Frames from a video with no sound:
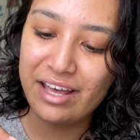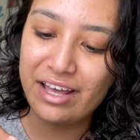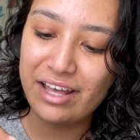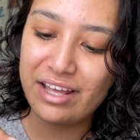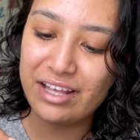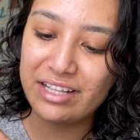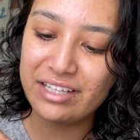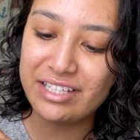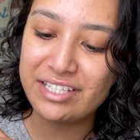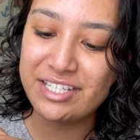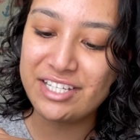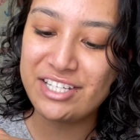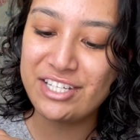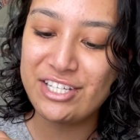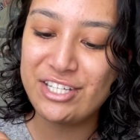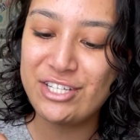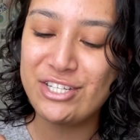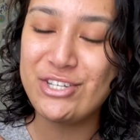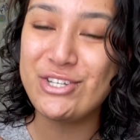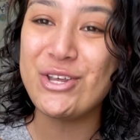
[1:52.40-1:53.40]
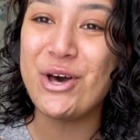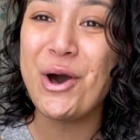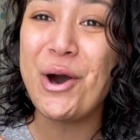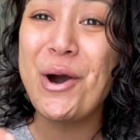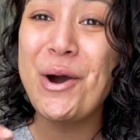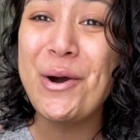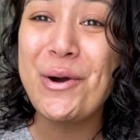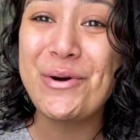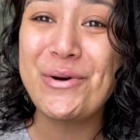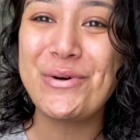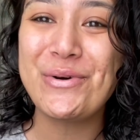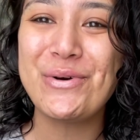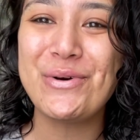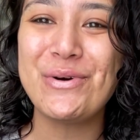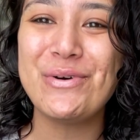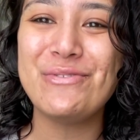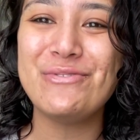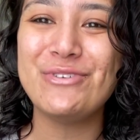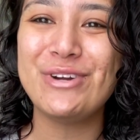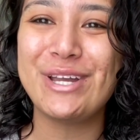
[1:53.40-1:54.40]
This is
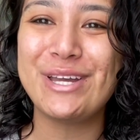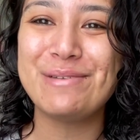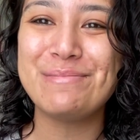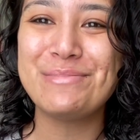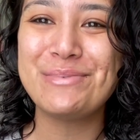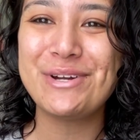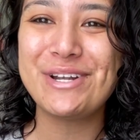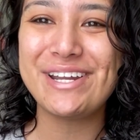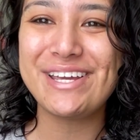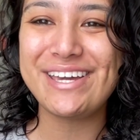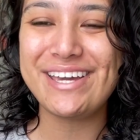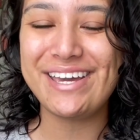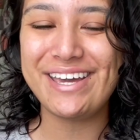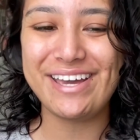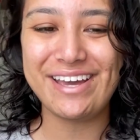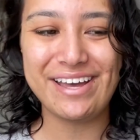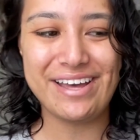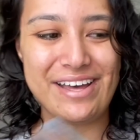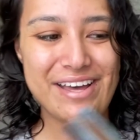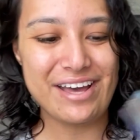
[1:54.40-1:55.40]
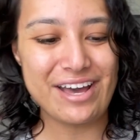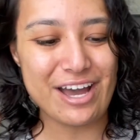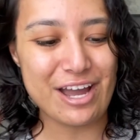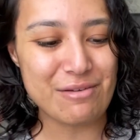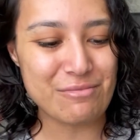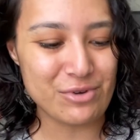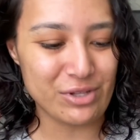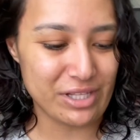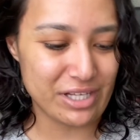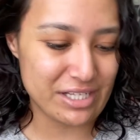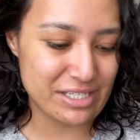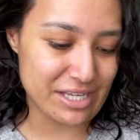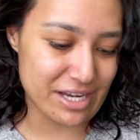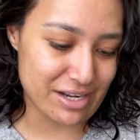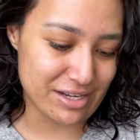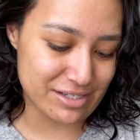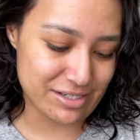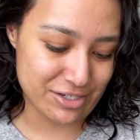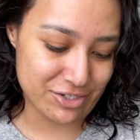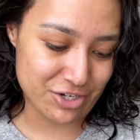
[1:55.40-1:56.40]
so freaking pretty. I'm really
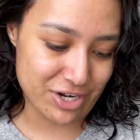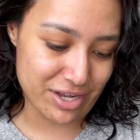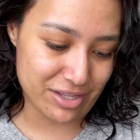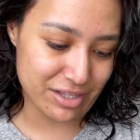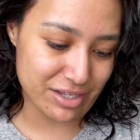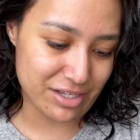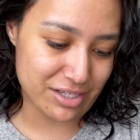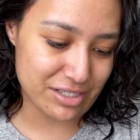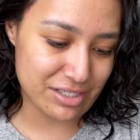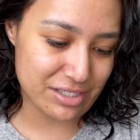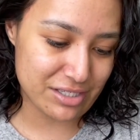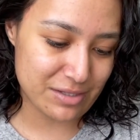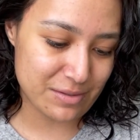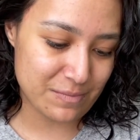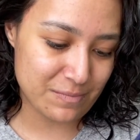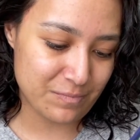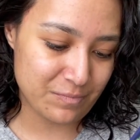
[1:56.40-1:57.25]
excited to try this.